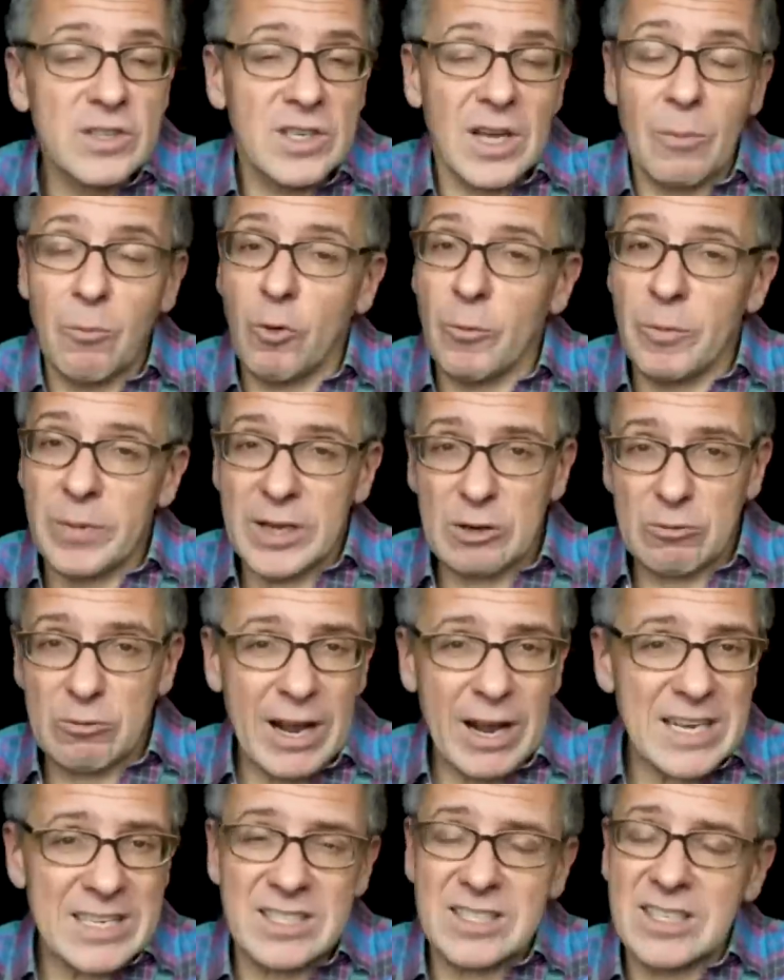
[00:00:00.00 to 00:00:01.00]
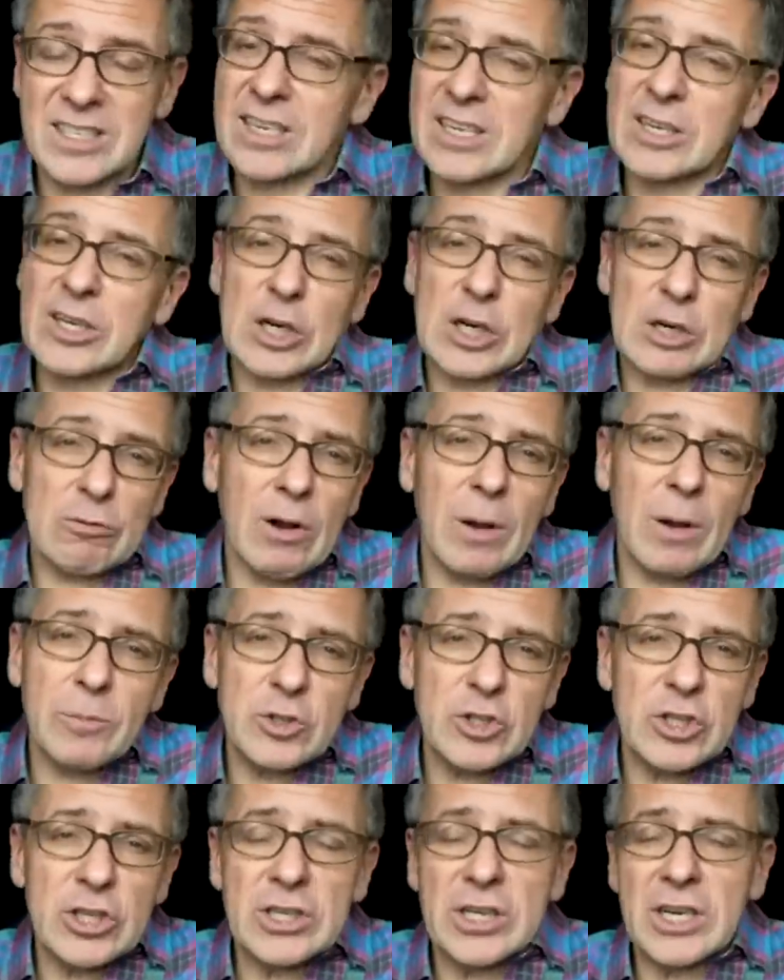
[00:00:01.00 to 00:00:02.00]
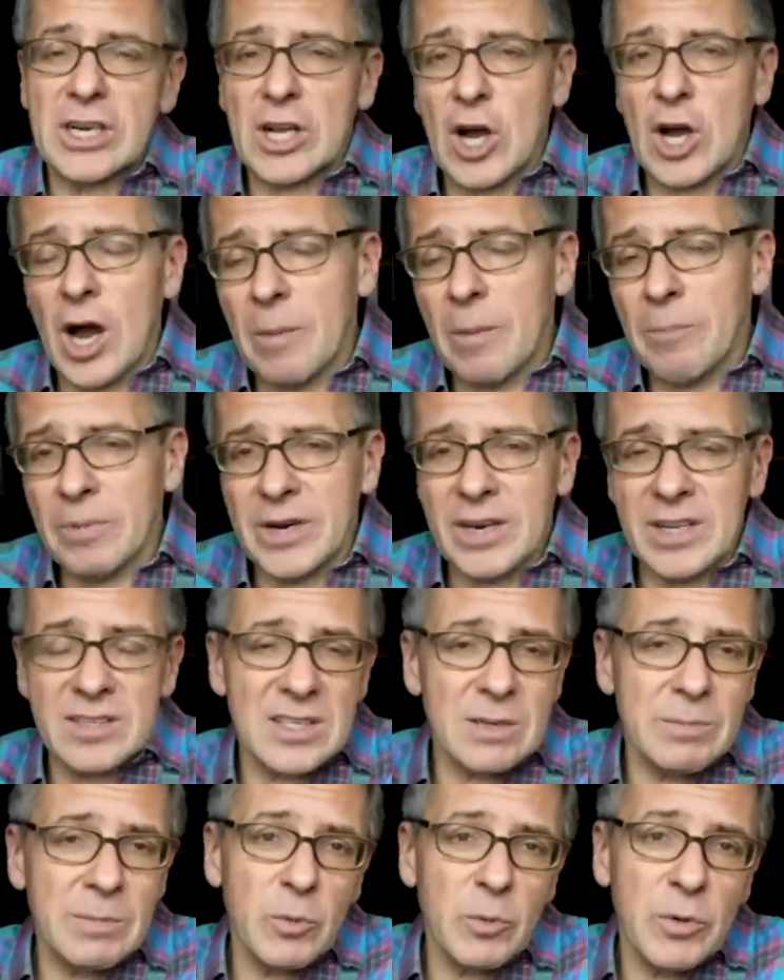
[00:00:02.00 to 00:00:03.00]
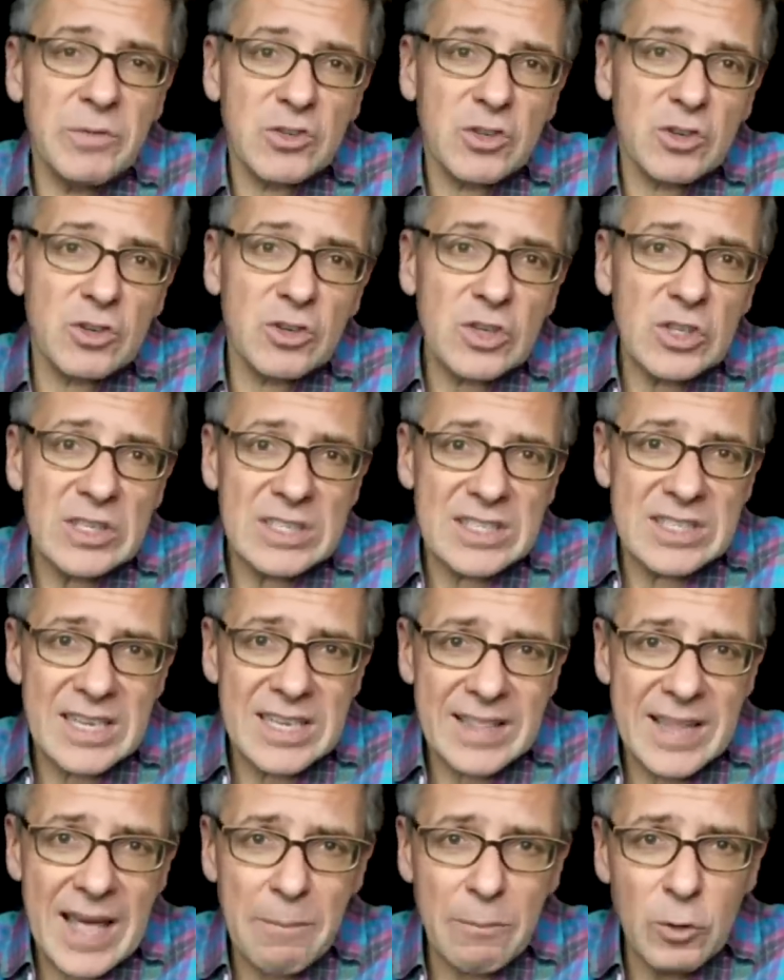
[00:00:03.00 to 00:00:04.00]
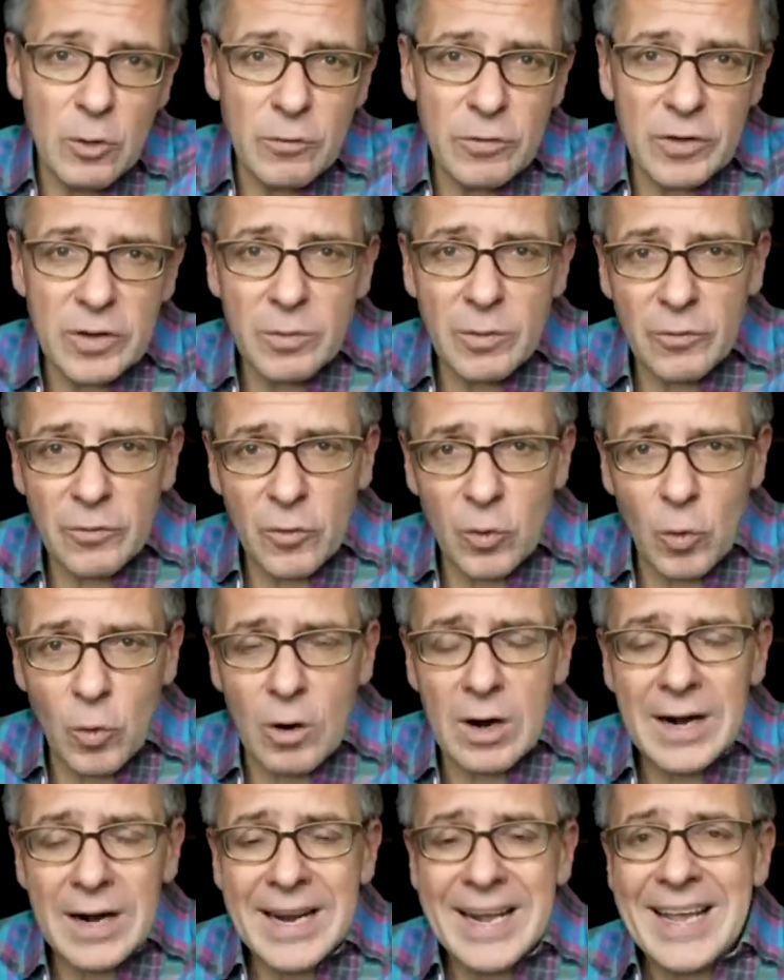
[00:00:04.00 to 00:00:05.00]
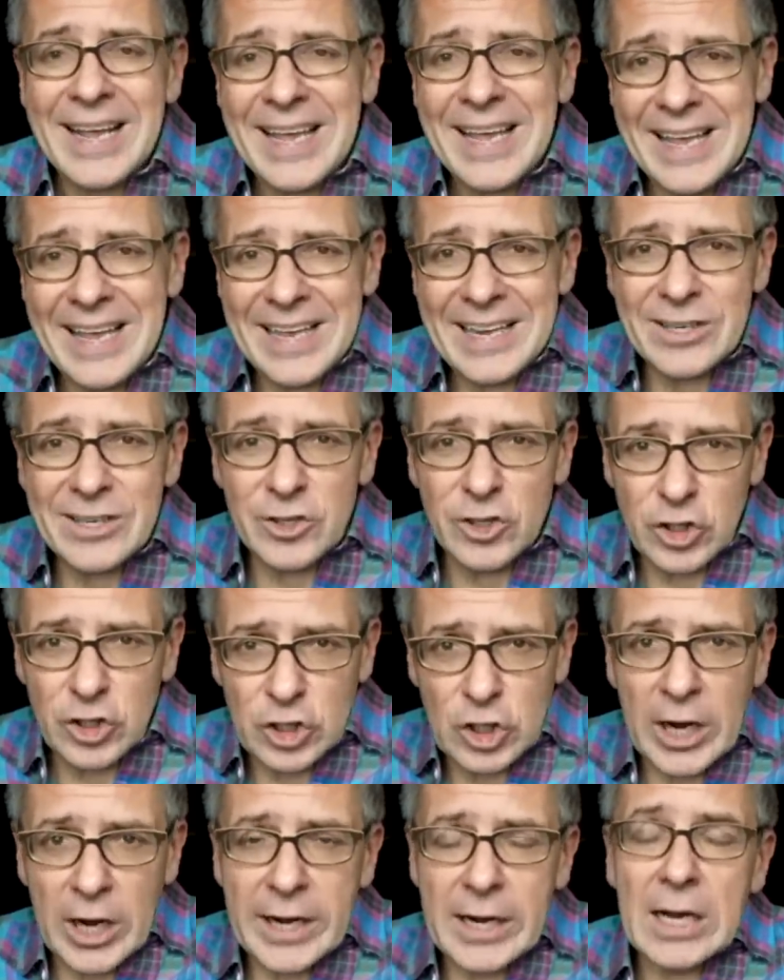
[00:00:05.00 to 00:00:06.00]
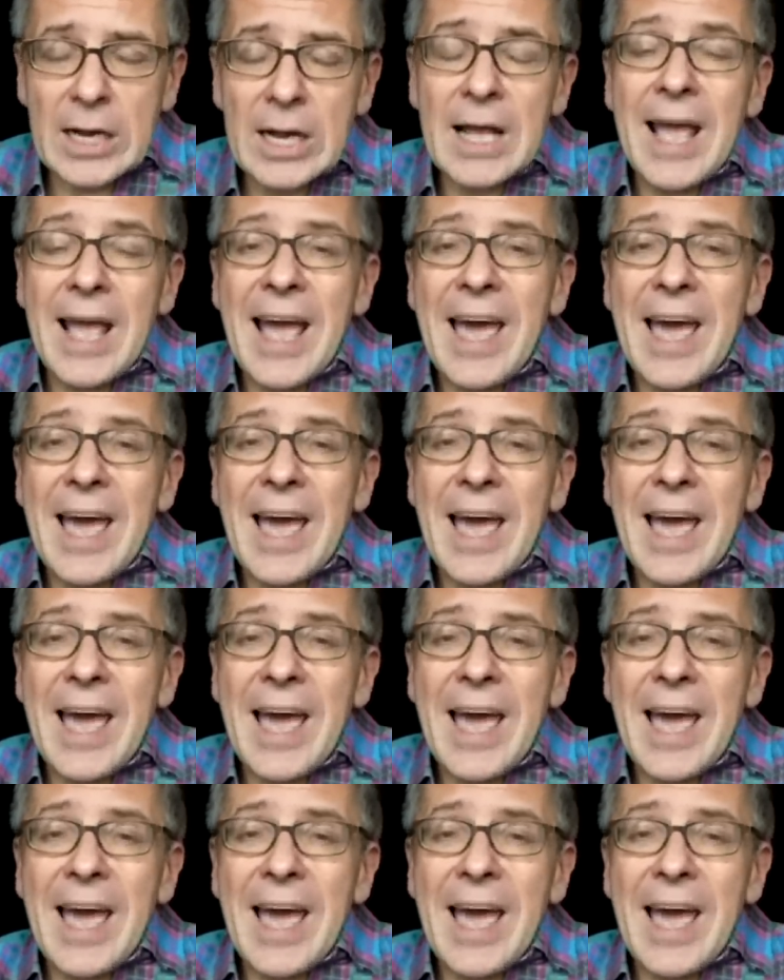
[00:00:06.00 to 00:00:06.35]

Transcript: Some will be arrested. Corruption, incompetence. I mean, we've certainly seen that movie before in China.